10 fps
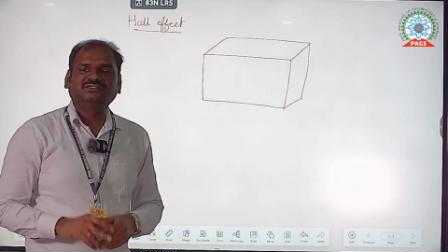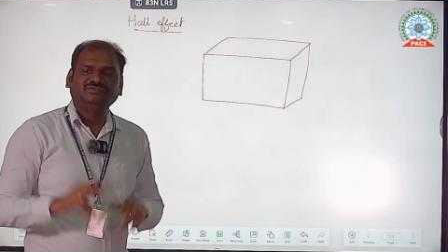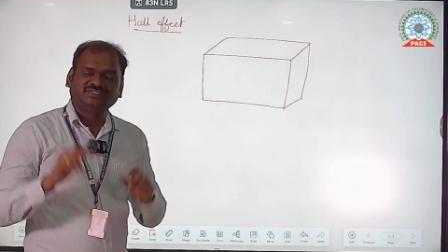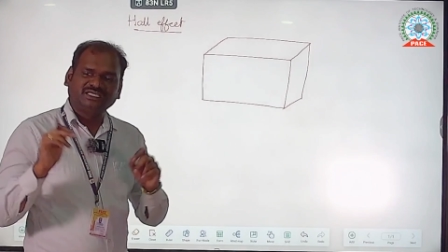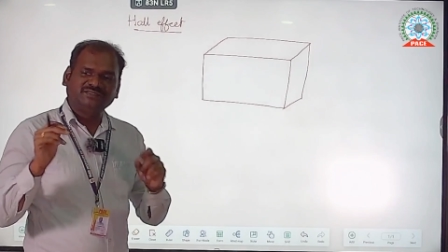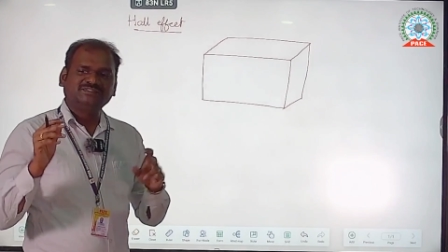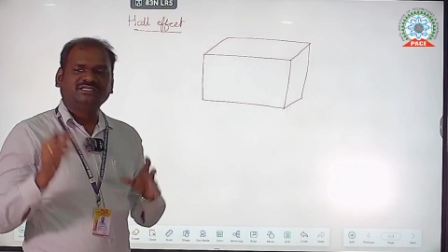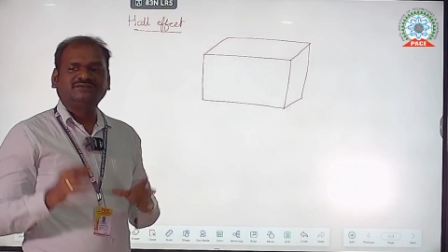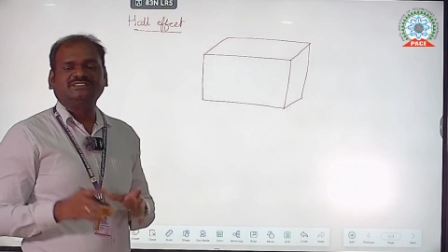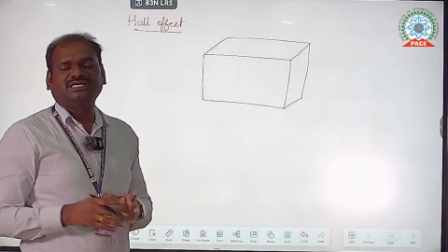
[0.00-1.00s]
types of
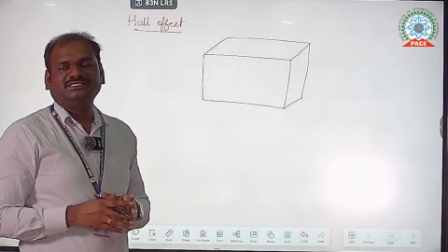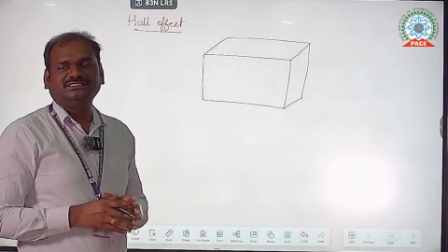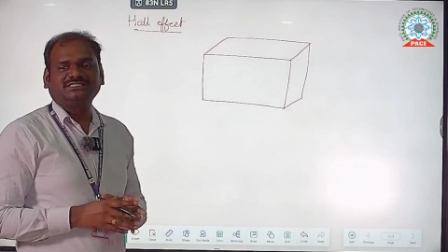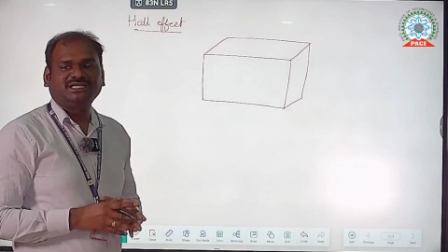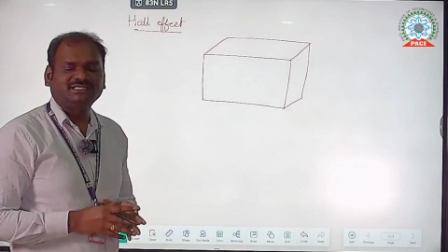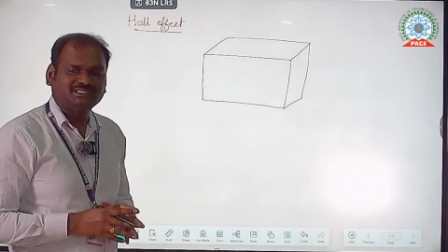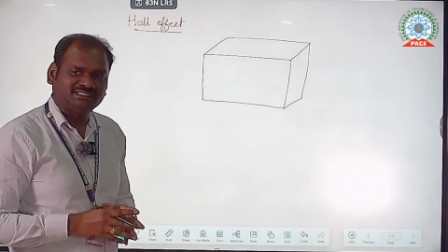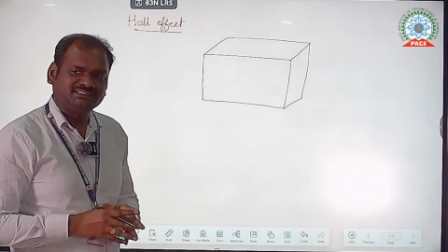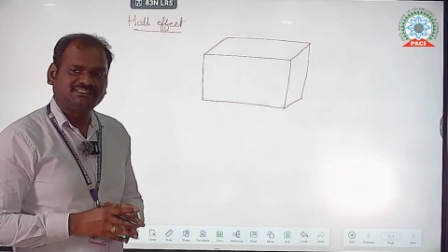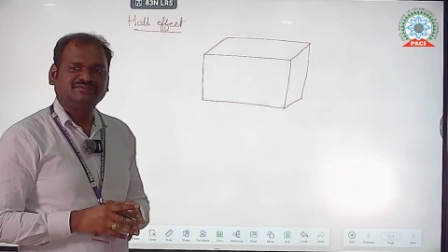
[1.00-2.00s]
charge carriers.
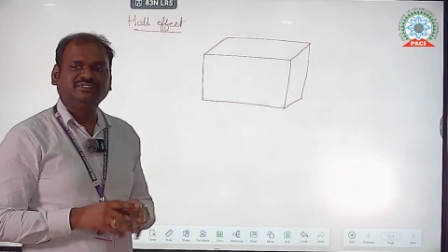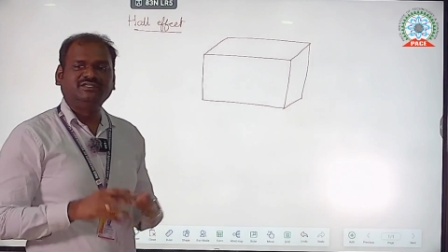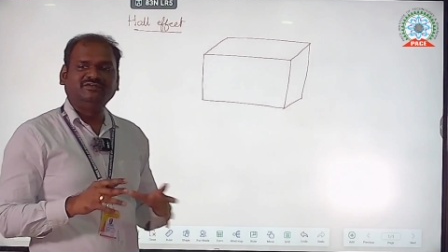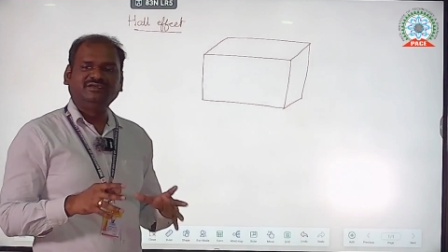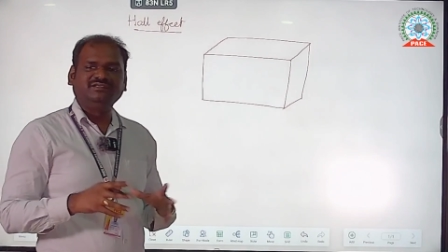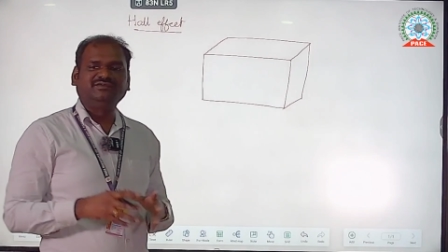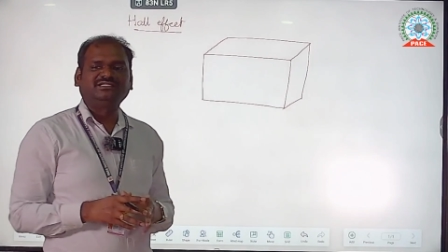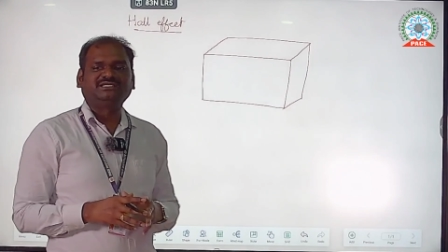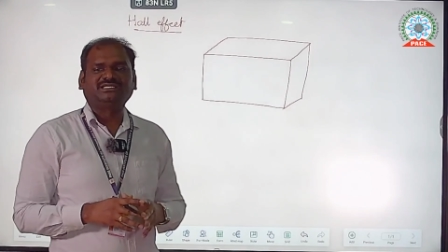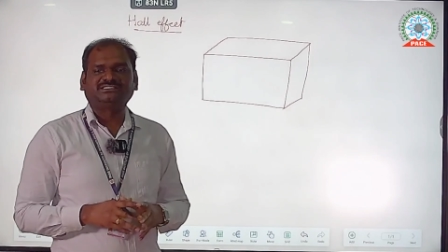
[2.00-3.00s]
We know very well
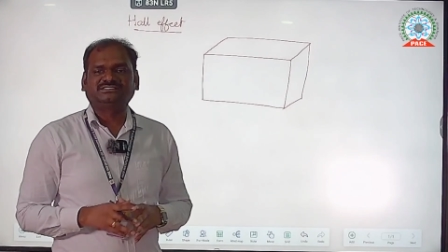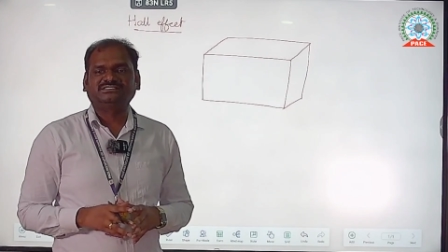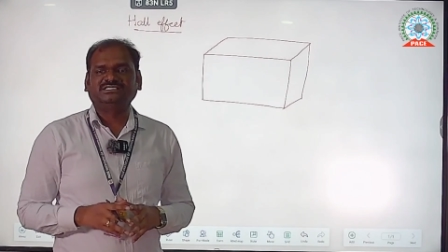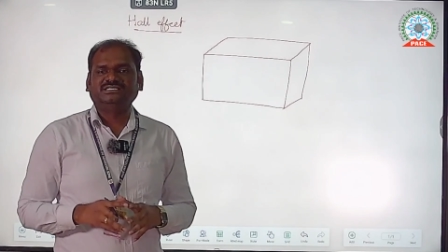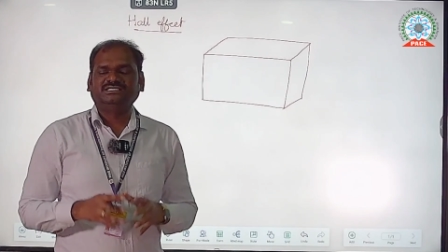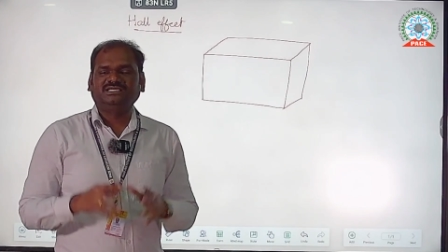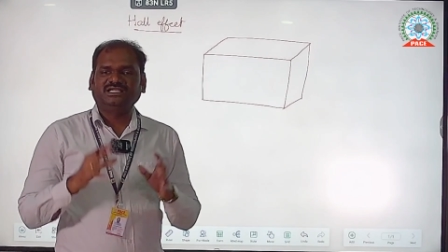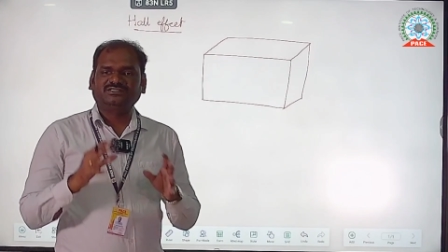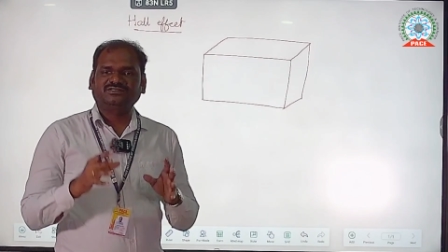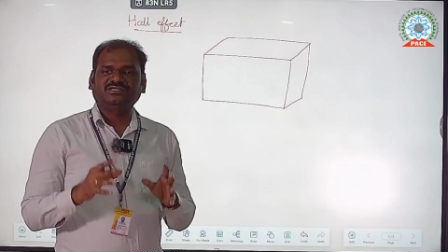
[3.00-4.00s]
that
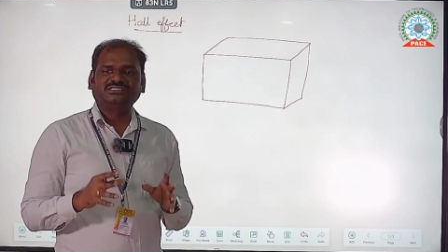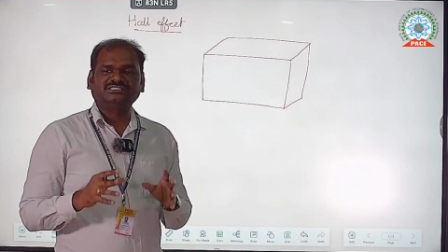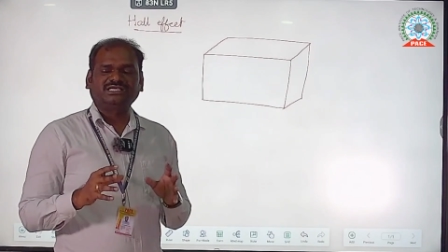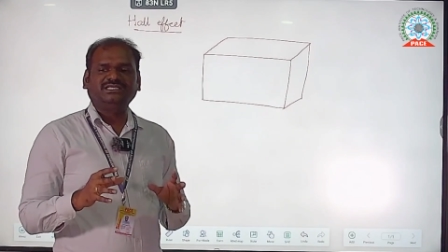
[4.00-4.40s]
electrons and